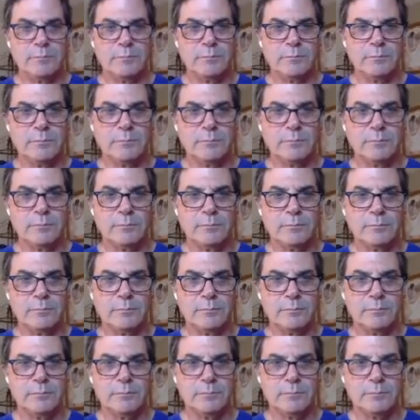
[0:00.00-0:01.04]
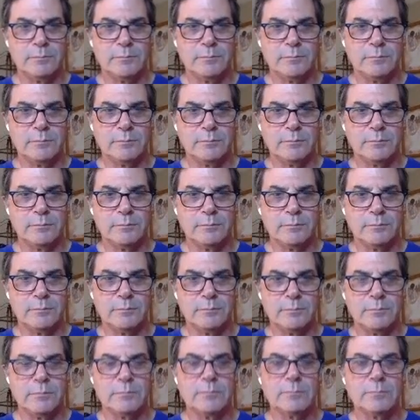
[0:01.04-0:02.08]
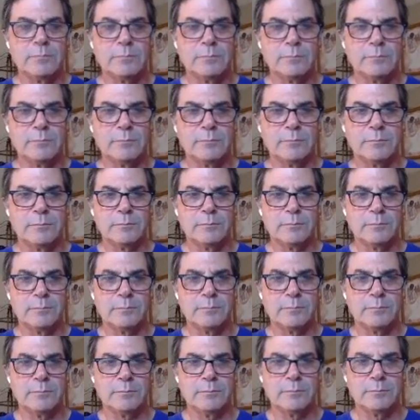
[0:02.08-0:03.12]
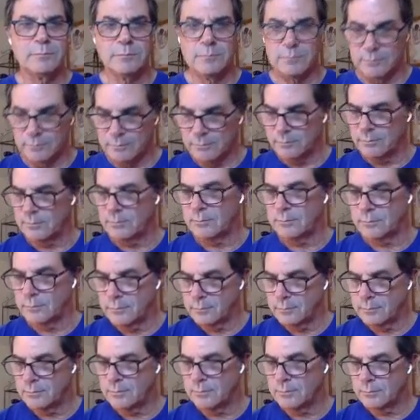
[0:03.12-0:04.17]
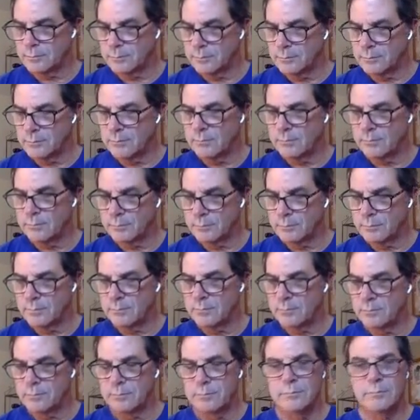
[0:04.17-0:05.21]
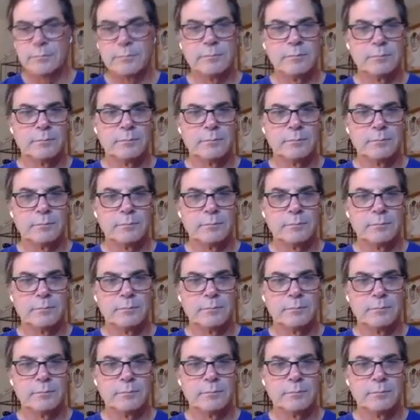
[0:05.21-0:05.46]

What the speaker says: The person shown says nothing.